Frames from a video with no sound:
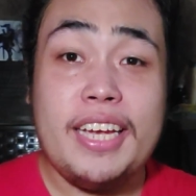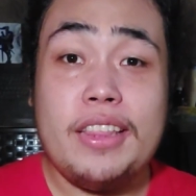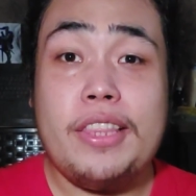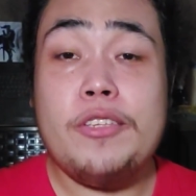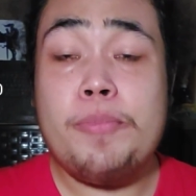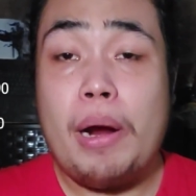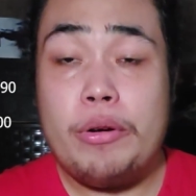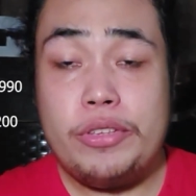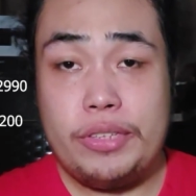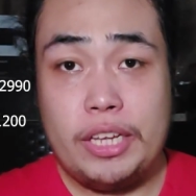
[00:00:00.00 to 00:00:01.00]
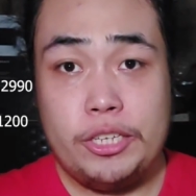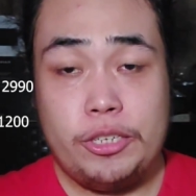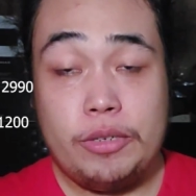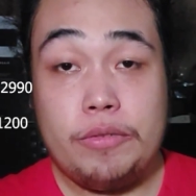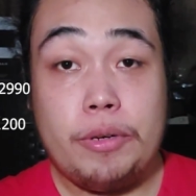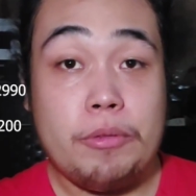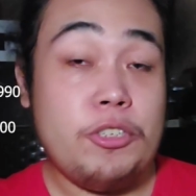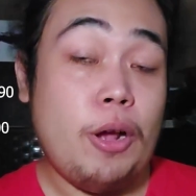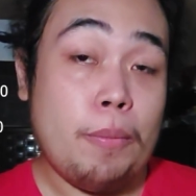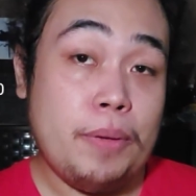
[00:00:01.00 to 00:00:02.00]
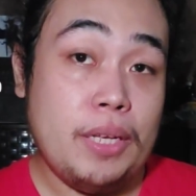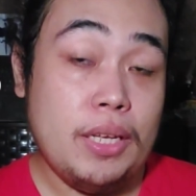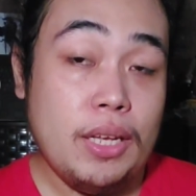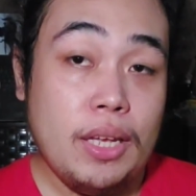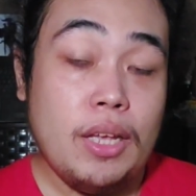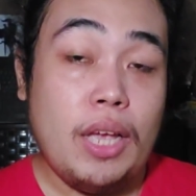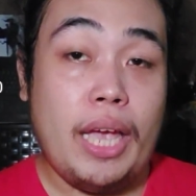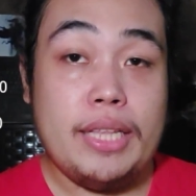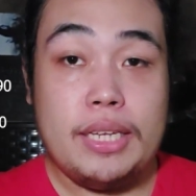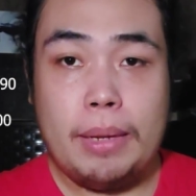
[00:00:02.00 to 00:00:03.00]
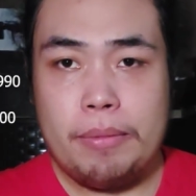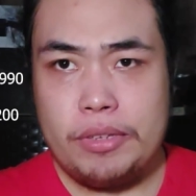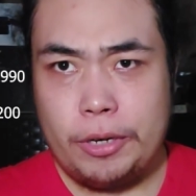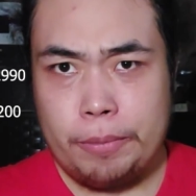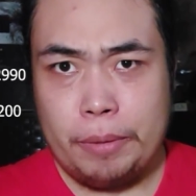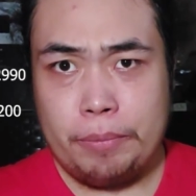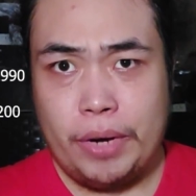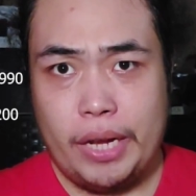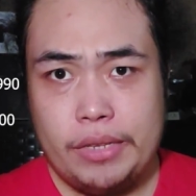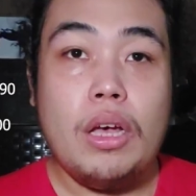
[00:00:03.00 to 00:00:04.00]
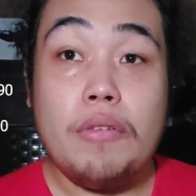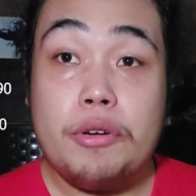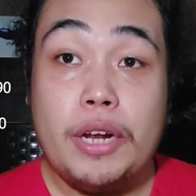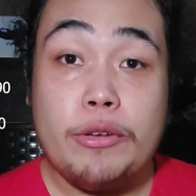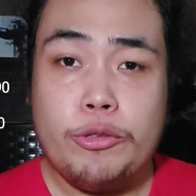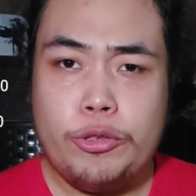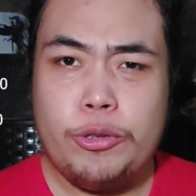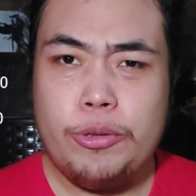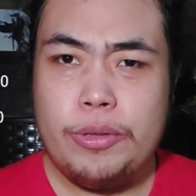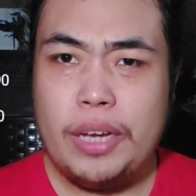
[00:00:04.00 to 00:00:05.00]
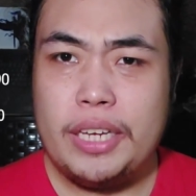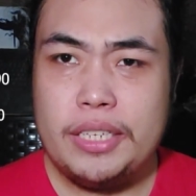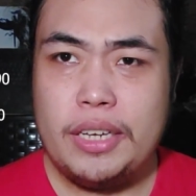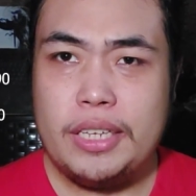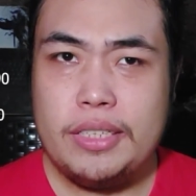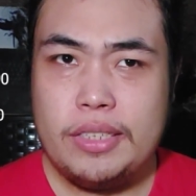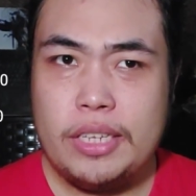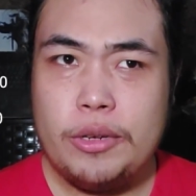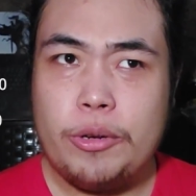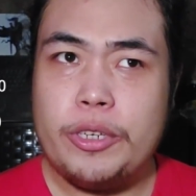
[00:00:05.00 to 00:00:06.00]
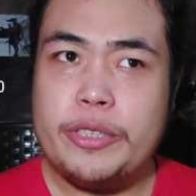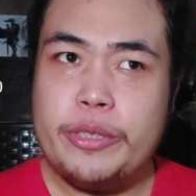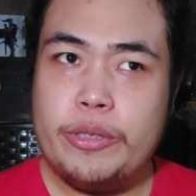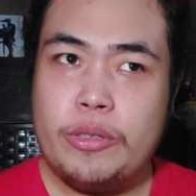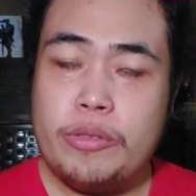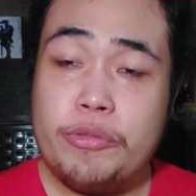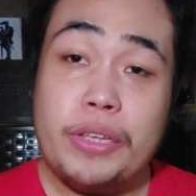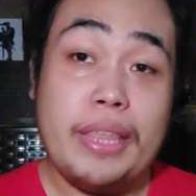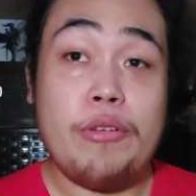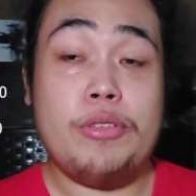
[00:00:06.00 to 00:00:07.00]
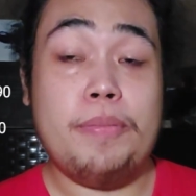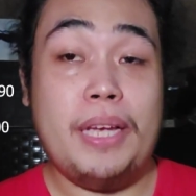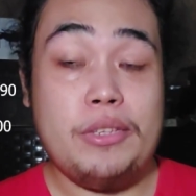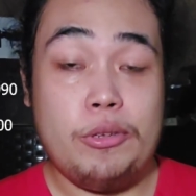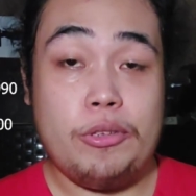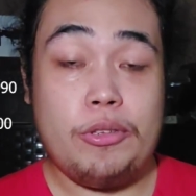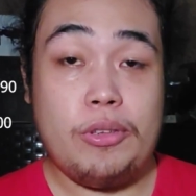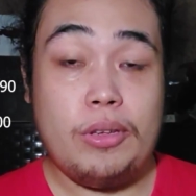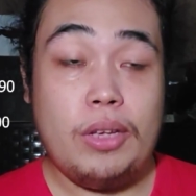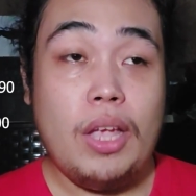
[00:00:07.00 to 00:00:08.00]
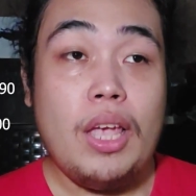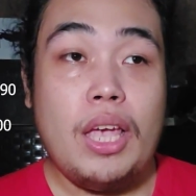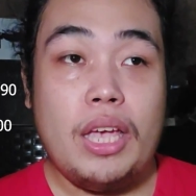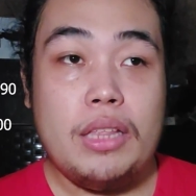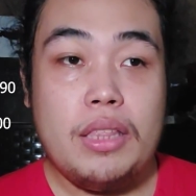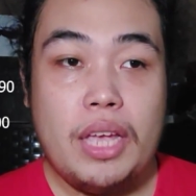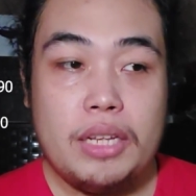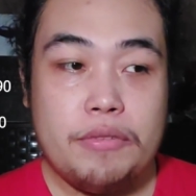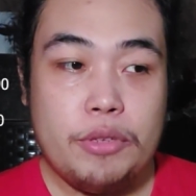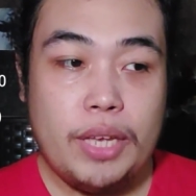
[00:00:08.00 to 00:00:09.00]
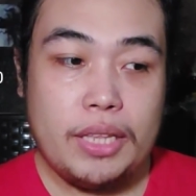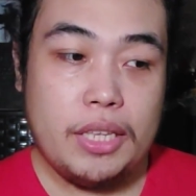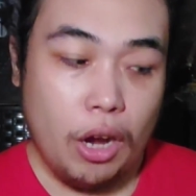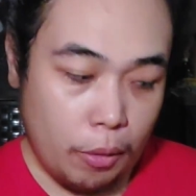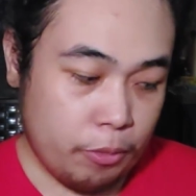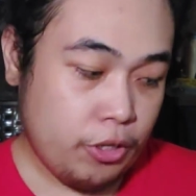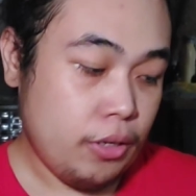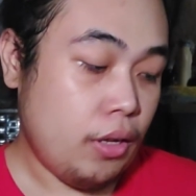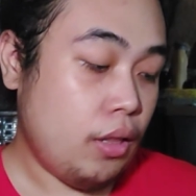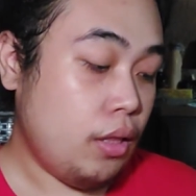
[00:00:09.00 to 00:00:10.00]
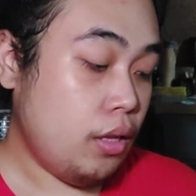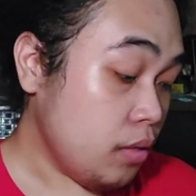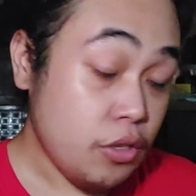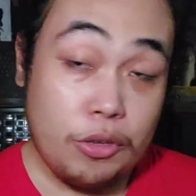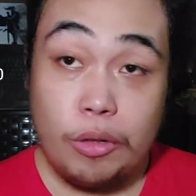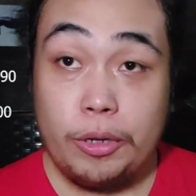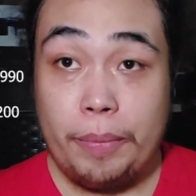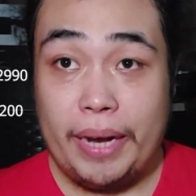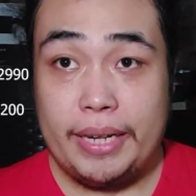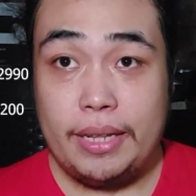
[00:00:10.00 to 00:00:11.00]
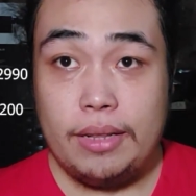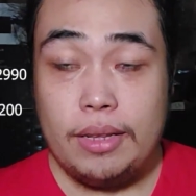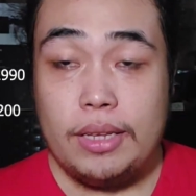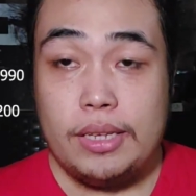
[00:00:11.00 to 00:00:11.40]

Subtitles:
got this power station from Shopee at an MSRP price of around 2,990 or 3,000 pesos. And then if you get the optional solar panel,